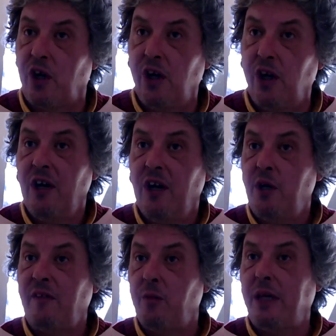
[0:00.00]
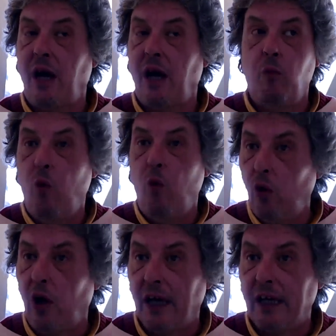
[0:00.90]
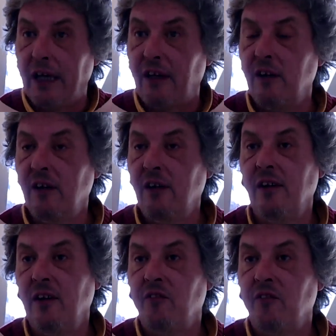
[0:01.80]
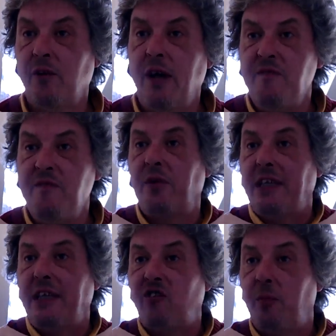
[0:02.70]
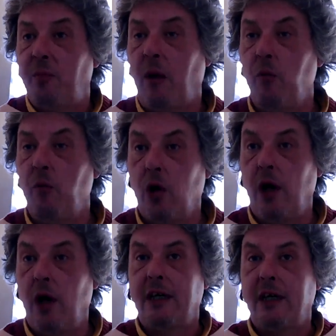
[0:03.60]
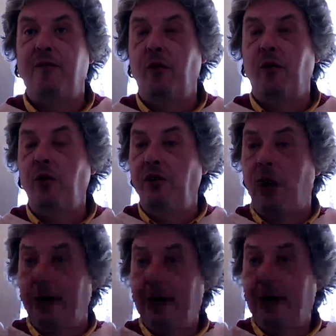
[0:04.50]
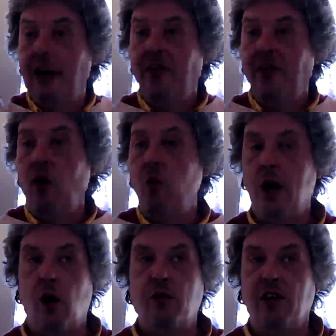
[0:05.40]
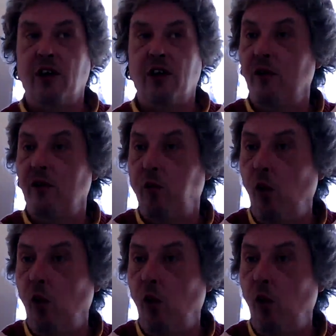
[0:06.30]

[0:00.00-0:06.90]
So everybody has to become warlike, and before you know it, the whole world is full of warlike people. Right?